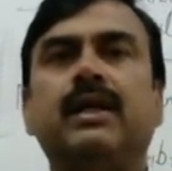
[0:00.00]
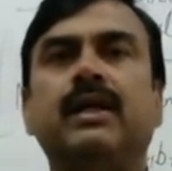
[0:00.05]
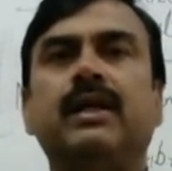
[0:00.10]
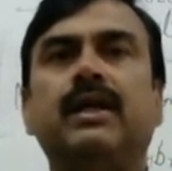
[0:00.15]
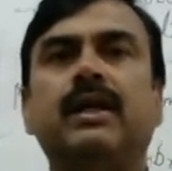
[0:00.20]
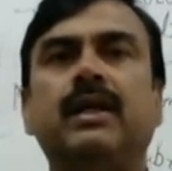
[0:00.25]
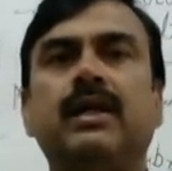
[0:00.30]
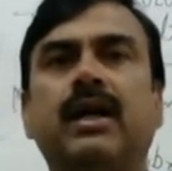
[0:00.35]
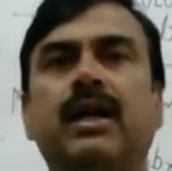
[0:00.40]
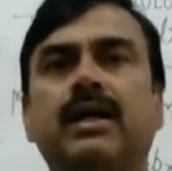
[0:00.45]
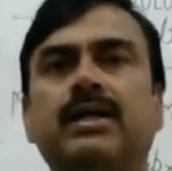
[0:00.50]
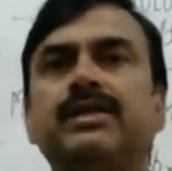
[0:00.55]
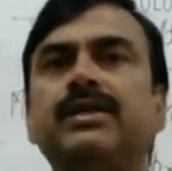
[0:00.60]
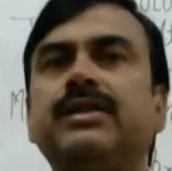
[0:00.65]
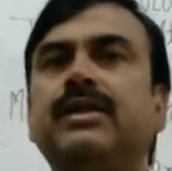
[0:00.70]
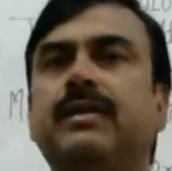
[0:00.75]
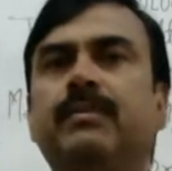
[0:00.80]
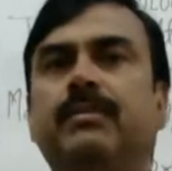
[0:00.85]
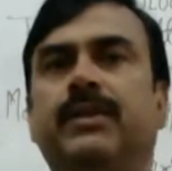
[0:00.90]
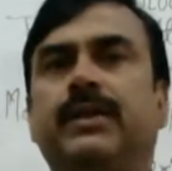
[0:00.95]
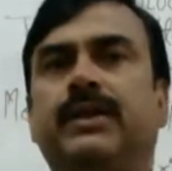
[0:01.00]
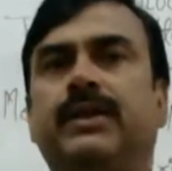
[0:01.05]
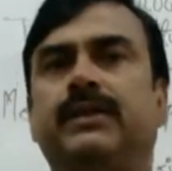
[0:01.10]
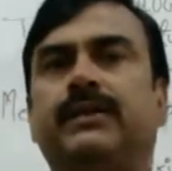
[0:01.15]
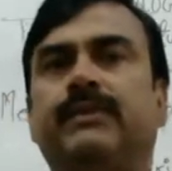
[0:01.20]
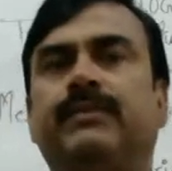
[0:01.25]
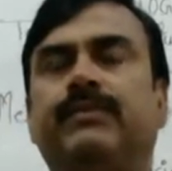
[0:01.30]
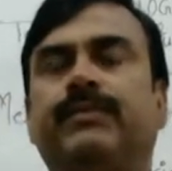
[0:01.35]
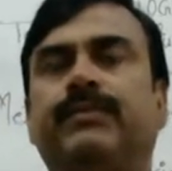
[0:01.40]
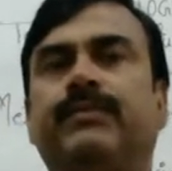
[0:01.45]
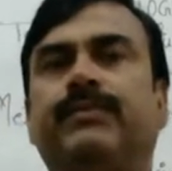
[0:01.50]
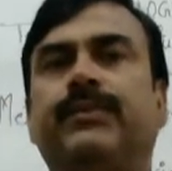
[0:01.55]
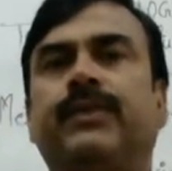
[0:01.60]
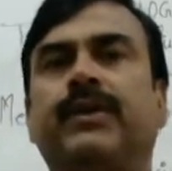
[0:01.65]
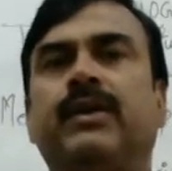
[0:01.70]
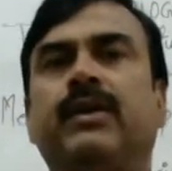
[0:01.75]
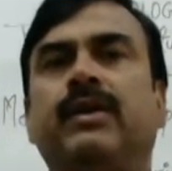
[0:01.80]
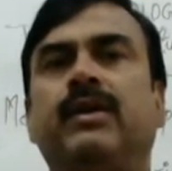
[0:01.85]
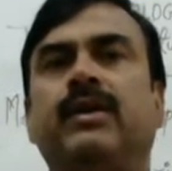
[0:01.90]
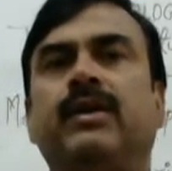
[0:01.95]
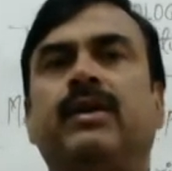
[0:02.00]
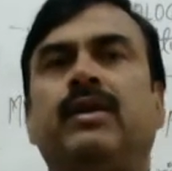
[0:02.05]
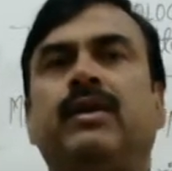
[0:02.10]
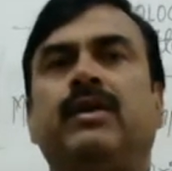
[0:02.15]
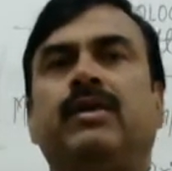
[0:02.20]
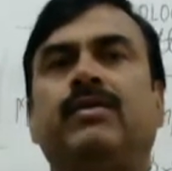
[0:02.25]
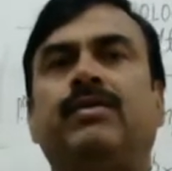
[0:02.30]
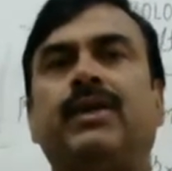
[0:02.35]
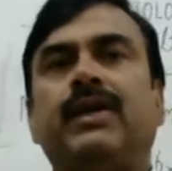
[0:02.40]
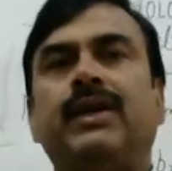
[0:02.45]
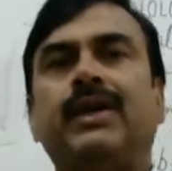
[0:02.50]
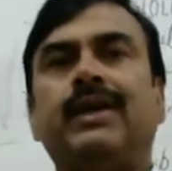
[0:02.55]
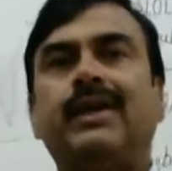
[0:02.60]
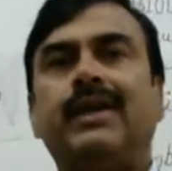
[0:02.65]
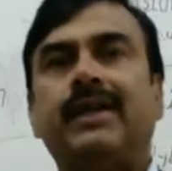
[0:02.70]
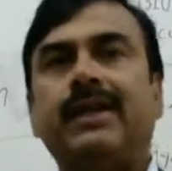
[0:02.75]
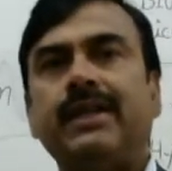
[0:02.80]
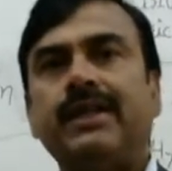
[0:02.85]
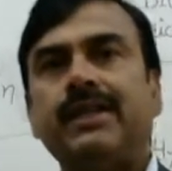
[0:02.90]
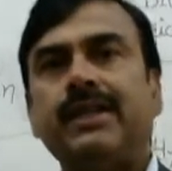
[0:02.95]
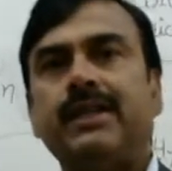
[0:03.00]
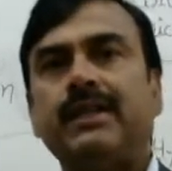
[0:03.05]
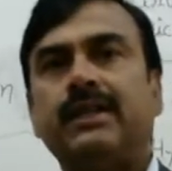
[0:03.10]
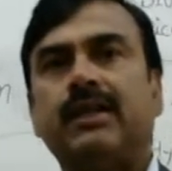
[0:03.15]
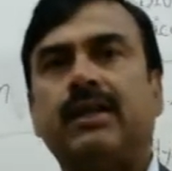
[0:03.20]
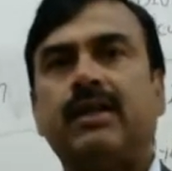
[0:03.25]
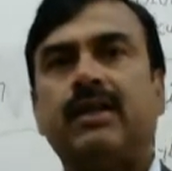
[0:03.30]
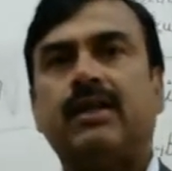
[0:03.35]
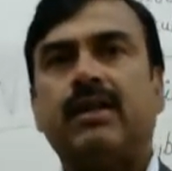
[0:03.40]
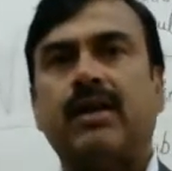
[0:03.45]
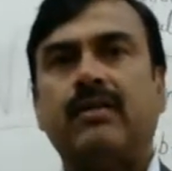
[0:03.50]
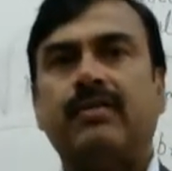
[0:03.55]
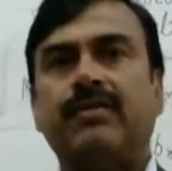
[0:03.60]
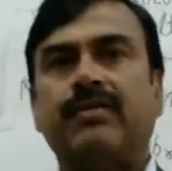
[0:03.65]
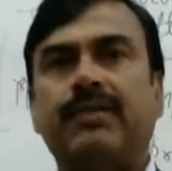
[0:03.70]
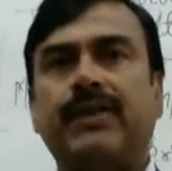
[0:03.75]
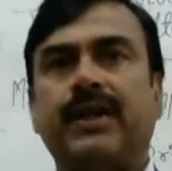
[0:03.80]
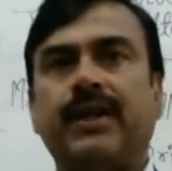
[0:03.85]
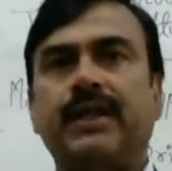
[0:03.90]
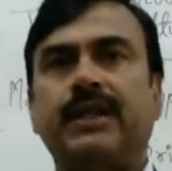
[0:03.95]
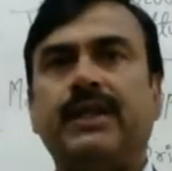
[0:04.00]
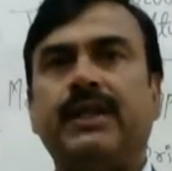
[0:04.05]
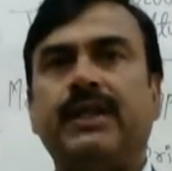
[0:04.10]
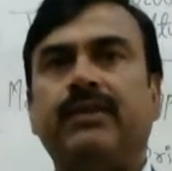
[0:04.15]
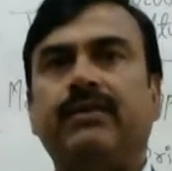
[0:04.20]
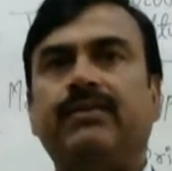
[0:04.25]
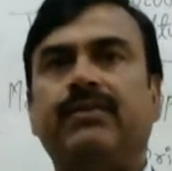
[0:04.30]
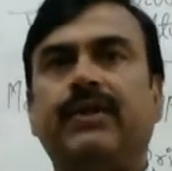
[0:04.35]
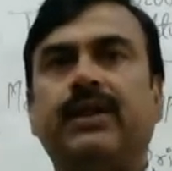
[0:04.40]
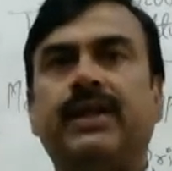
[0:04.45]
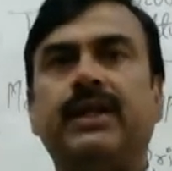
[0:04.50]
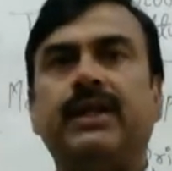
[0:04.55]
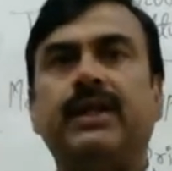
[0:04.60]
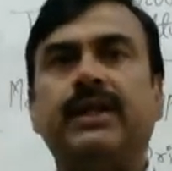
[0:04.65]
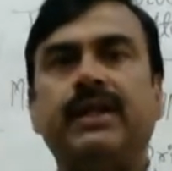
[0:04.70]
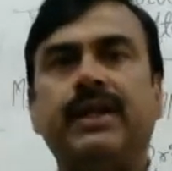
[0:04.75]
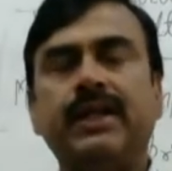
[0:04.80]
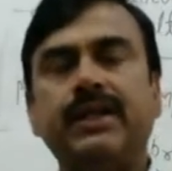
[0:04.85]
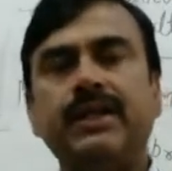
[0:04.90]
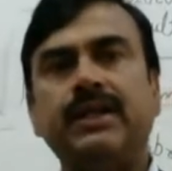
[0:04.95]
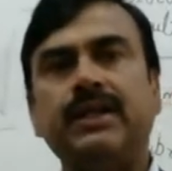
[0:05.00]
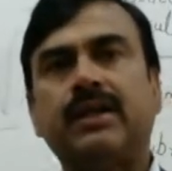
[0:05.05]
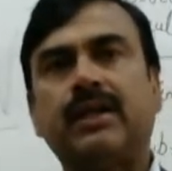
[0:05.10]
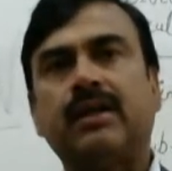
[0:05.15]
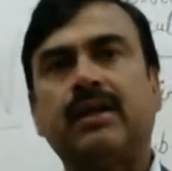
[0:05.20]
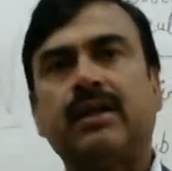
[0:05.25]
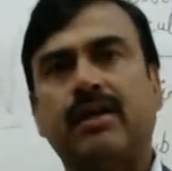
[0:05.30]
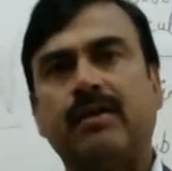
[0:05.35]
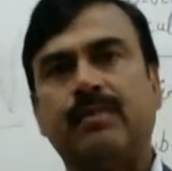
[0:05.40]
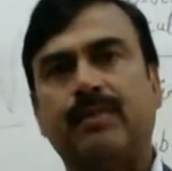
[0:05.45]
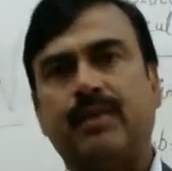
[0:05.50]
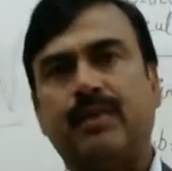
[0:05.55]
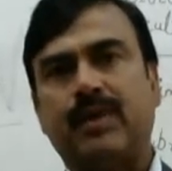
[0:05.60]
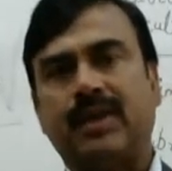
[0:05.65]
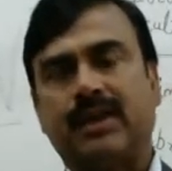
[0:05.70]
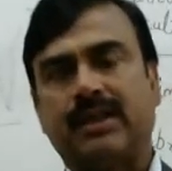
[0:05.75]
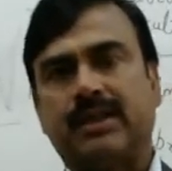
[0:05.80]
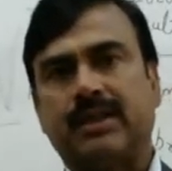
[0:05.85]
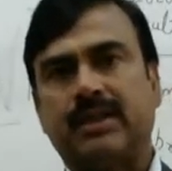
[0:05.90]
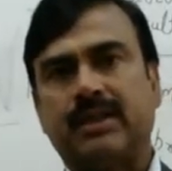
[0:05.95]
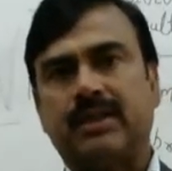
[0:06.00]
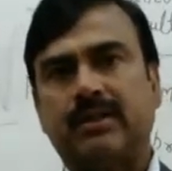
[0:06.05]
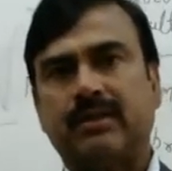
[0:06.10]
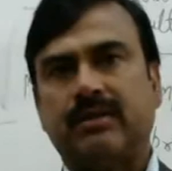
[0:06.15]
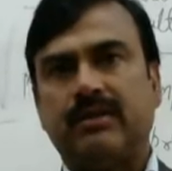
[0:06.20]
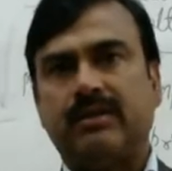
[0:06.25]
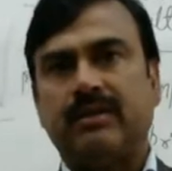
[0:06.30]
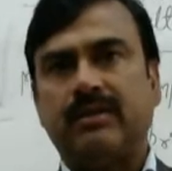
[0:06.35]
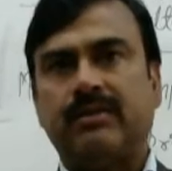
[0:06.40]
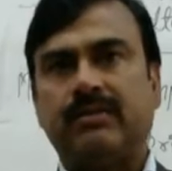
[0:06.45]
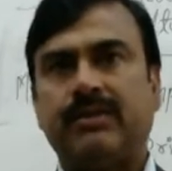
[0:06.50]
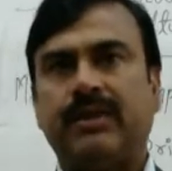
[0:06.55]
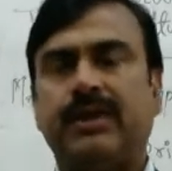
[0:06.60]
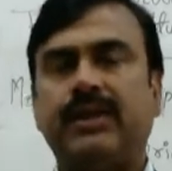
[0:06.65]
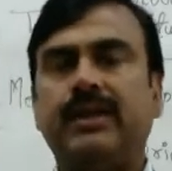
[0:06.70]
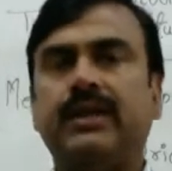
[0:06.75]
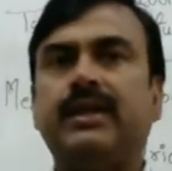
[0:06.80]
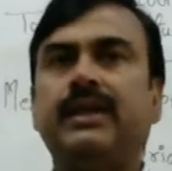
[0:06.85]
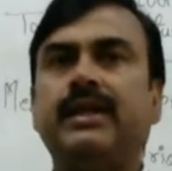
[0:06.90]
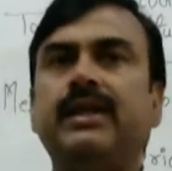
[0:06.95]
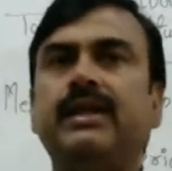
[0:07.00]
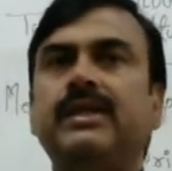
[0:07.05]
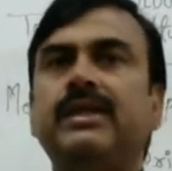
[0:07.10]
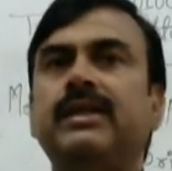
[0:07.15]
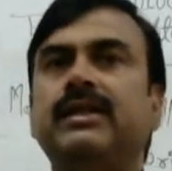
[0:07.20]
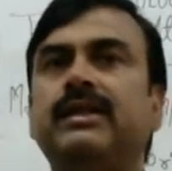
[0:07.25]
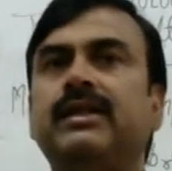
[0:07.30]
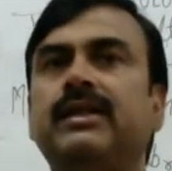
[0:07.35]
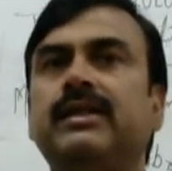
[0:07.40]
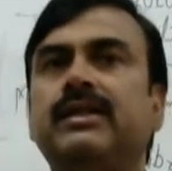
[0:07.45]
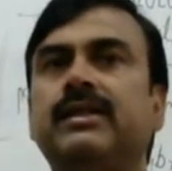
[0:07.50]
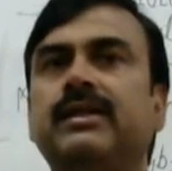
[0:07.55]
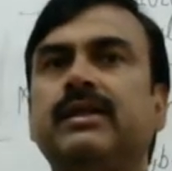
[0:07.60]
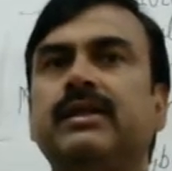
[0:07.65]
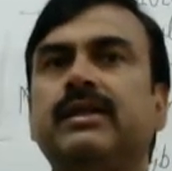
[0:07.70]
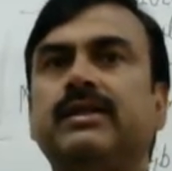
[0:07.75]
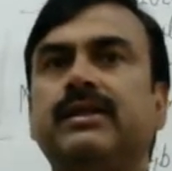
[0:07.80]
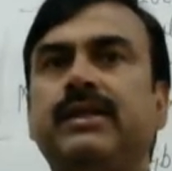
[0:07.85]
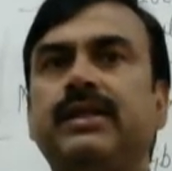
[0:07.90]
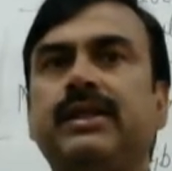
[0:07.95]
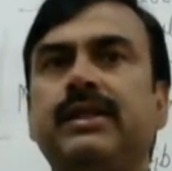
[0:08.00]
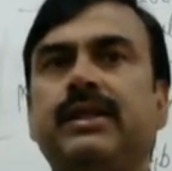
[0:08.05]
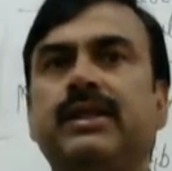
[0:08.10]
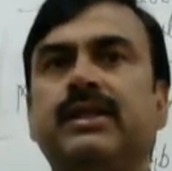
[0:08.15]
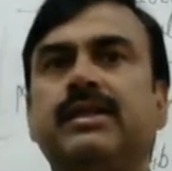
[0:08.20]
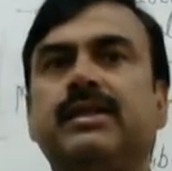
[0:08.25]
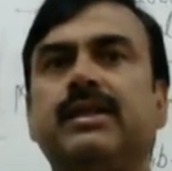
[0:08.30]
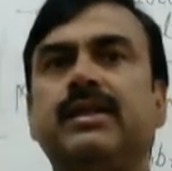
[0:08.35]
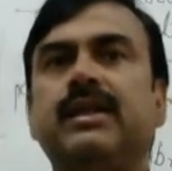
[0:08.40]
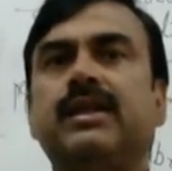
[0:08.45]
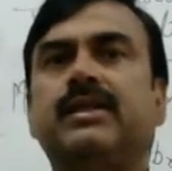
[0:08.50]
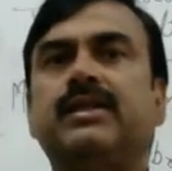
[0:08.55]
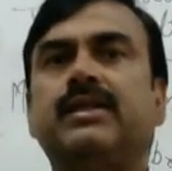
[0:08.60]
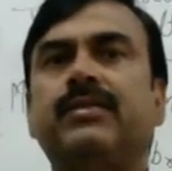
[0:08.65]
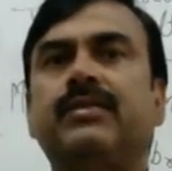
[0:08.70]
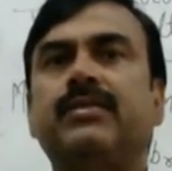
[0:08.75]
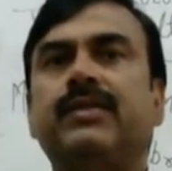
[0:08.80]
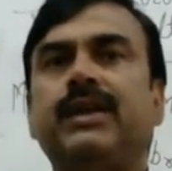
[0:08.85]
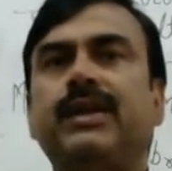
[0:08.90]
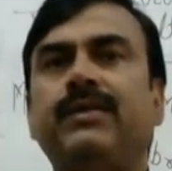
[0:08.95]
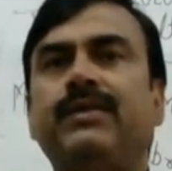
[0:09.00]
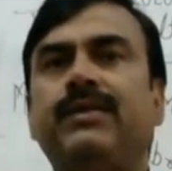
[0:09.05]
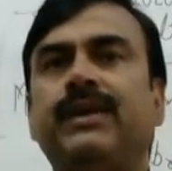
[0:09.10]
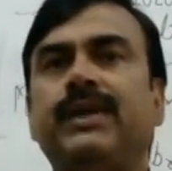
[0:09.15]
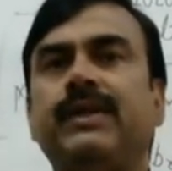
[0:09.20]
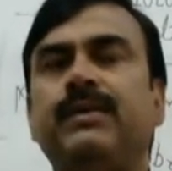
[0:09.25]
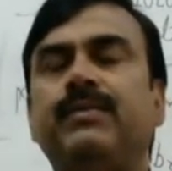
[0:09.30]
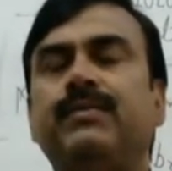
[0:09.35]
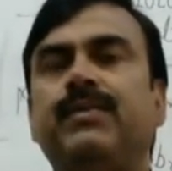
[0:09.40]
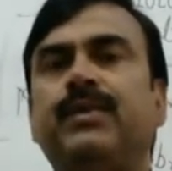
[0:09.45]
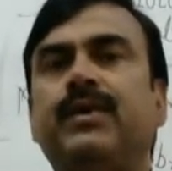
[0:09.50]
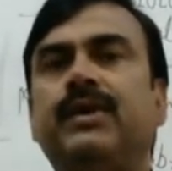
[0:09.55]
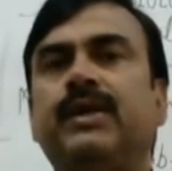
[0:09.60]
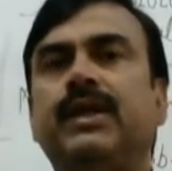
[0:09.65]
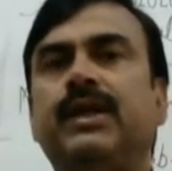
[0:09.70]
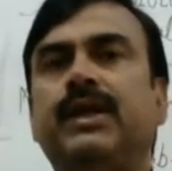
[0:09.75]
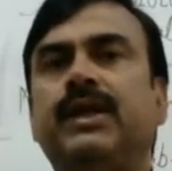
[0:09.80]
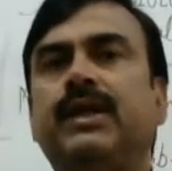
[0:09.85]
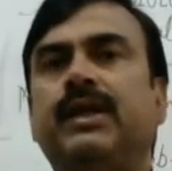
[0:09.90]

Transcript: large number. For increasing the crop variety, for increasing the crop products, for increasing the cereals, it's a very important